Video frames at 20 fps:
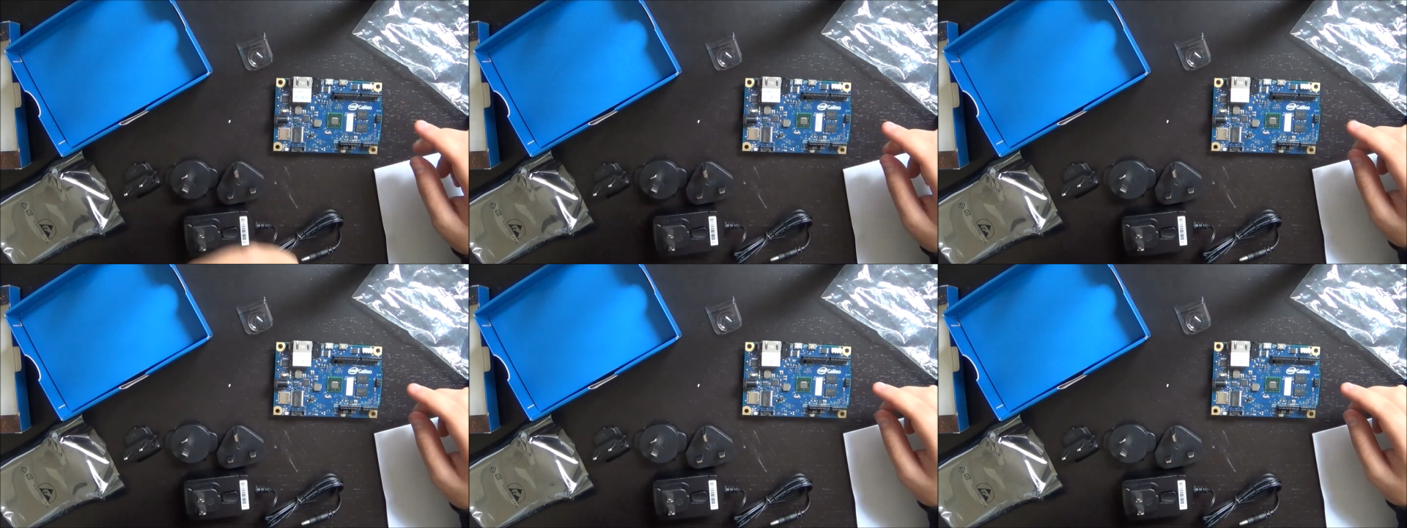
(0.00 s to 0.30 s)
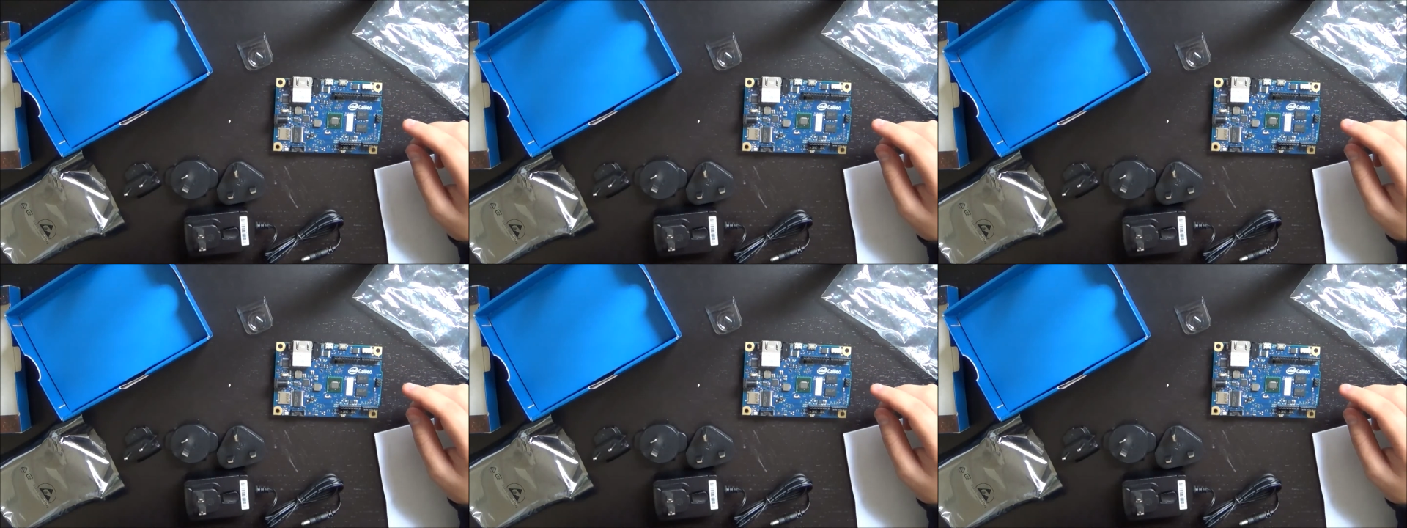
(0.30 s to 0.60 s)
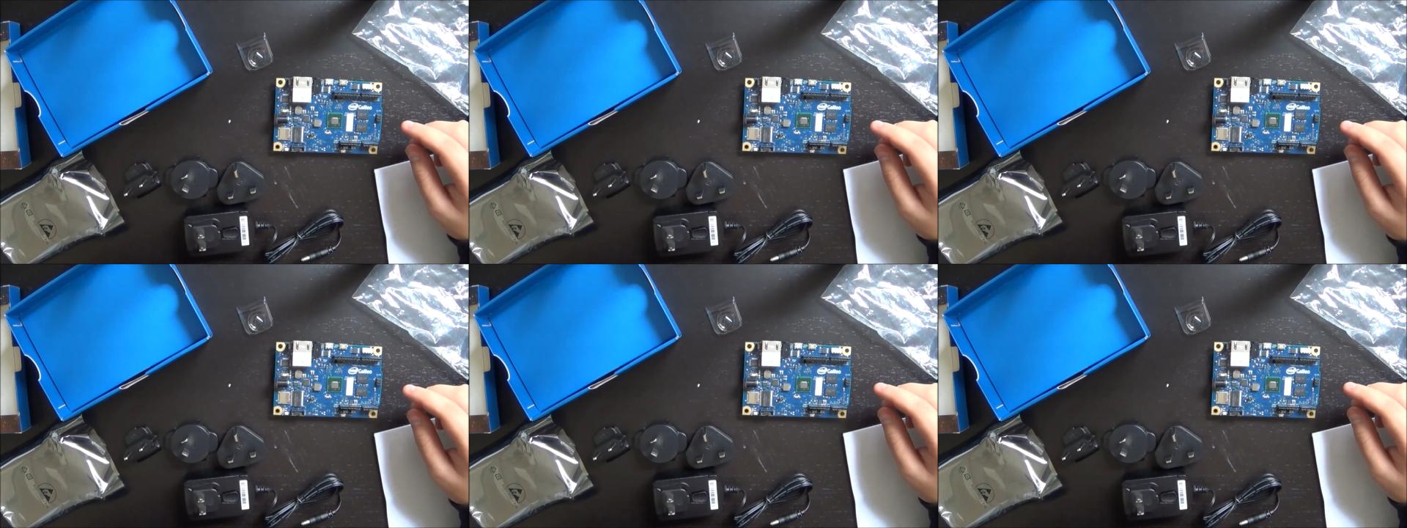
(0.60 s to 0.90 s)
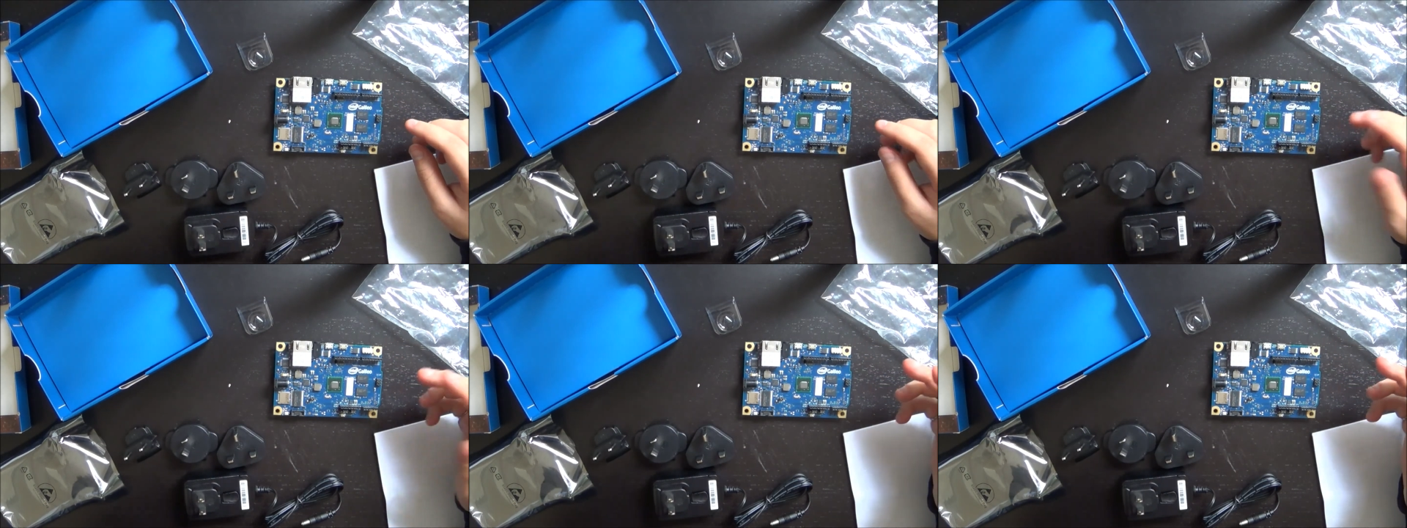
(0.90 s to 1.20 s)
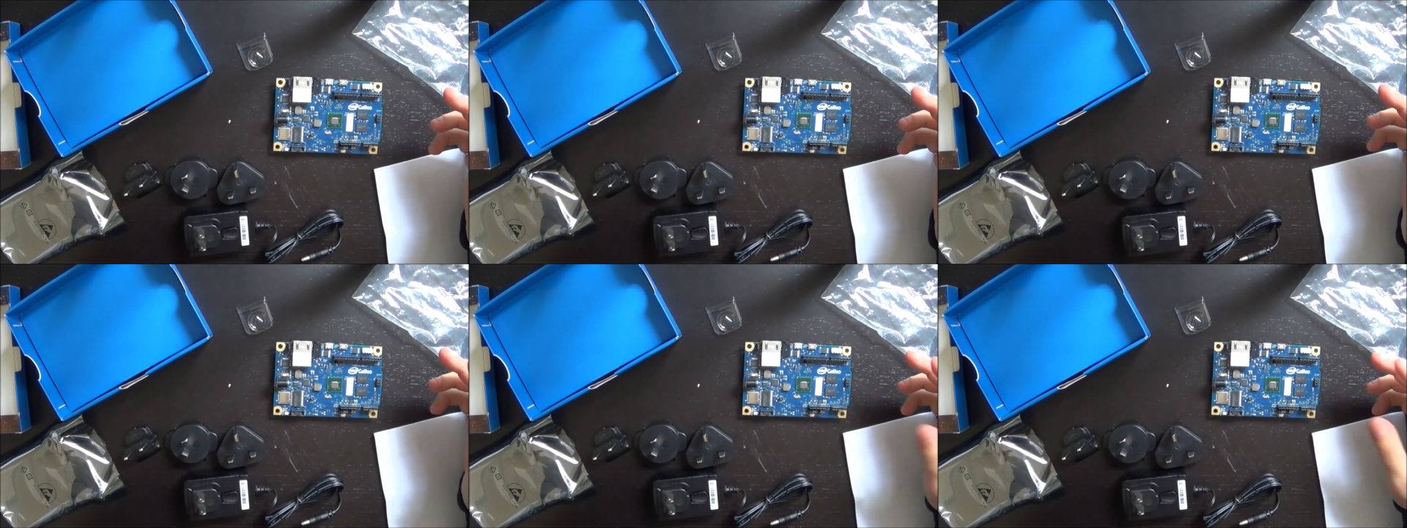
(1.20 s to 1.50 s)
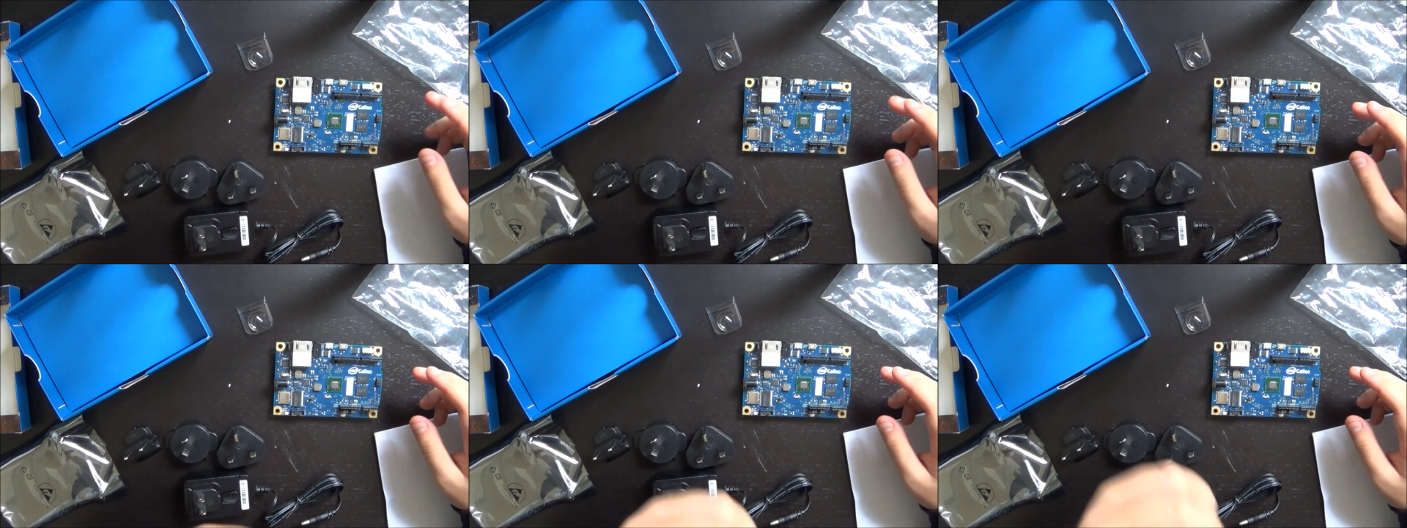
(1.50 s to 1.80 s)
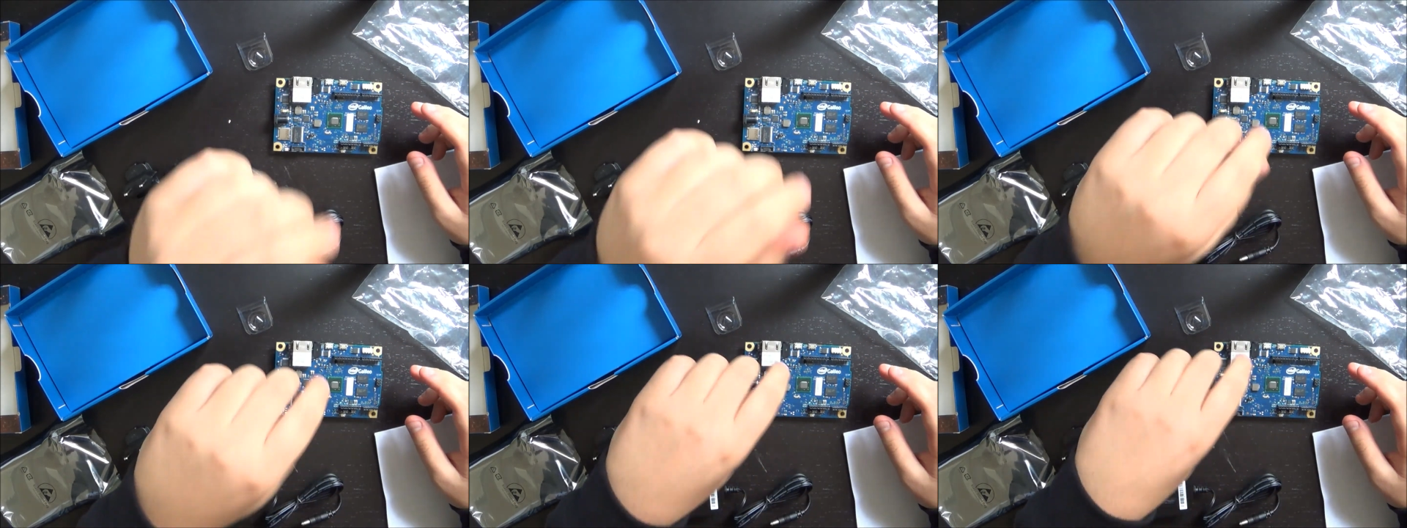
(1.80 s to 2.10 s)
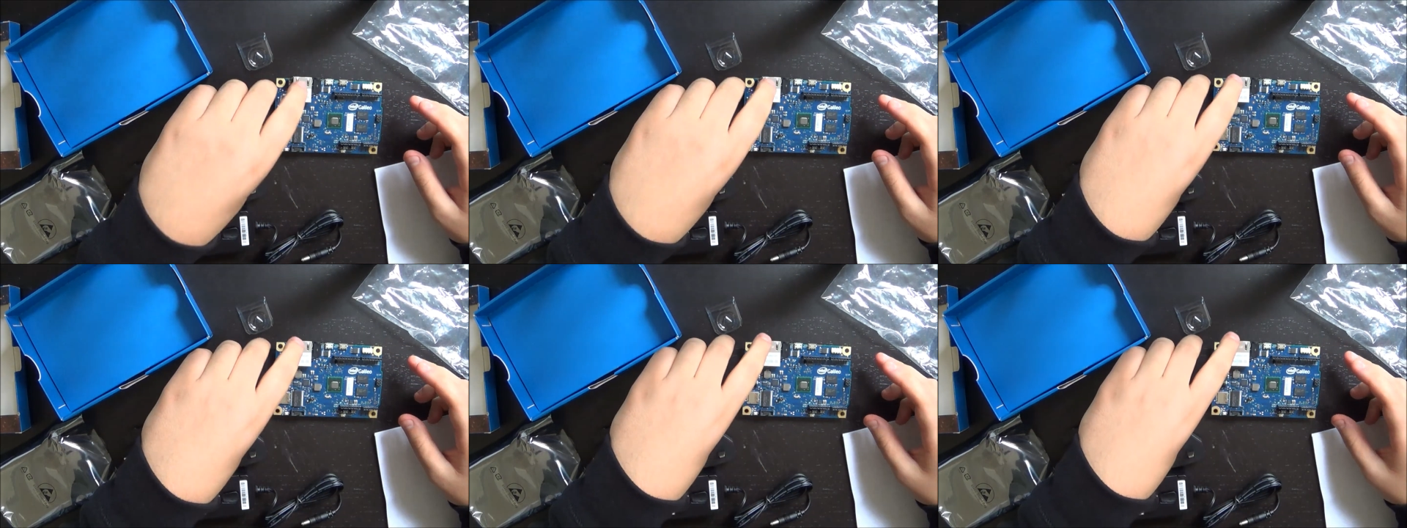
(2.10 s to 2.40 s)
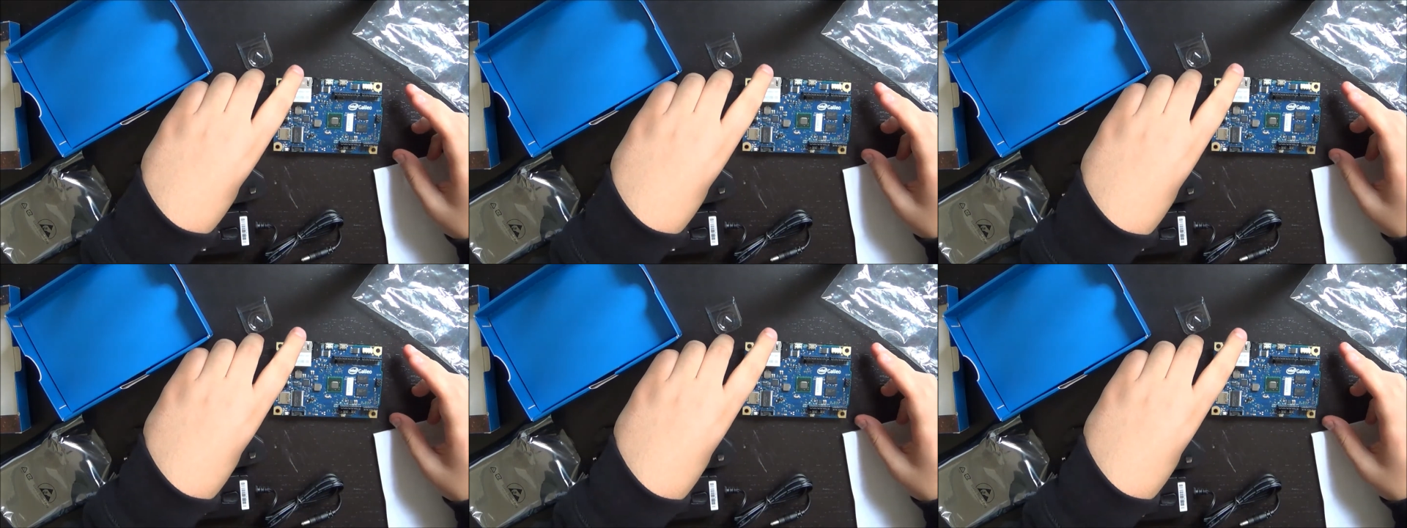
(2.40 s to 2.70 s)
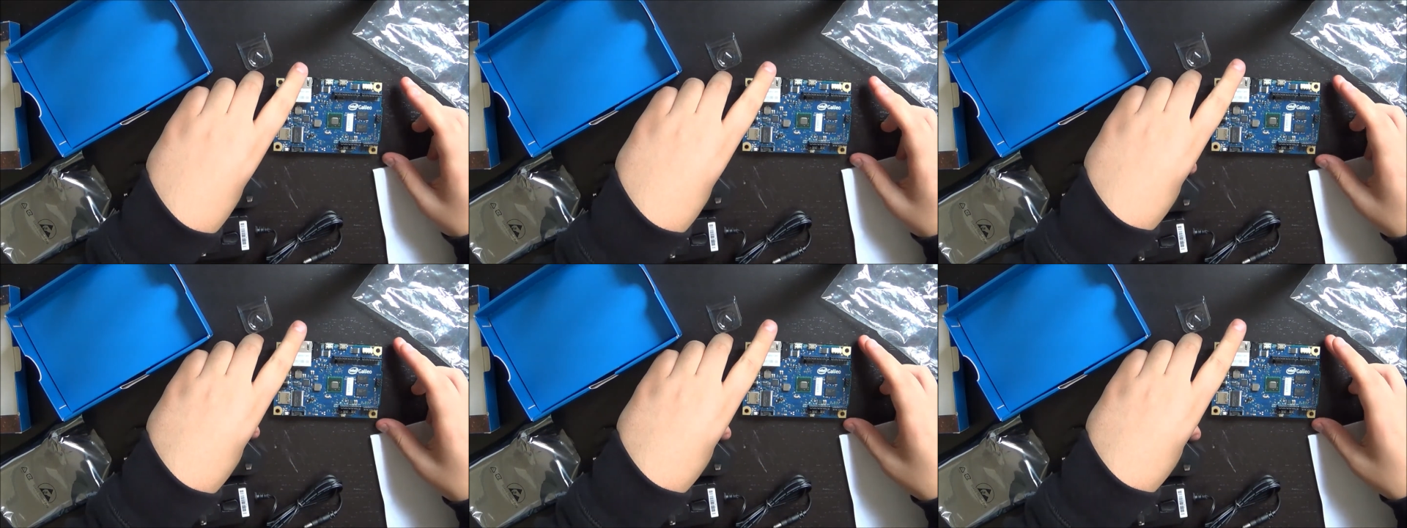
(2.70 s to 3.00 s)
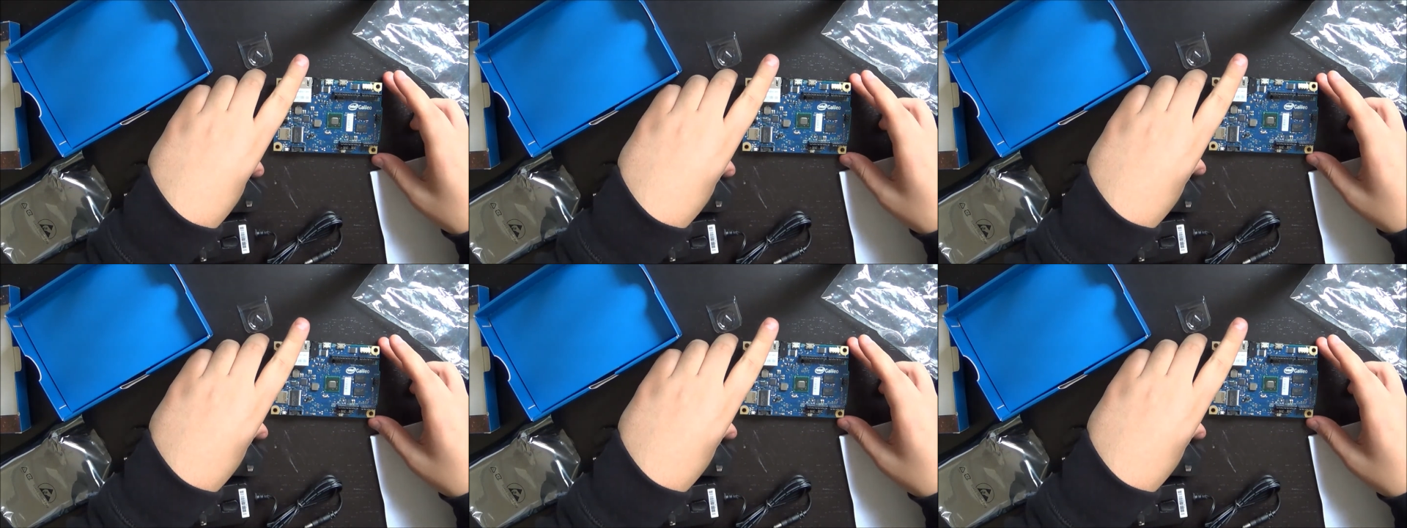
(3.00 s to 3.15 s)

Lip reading: No face is visible, so there are no lips to read.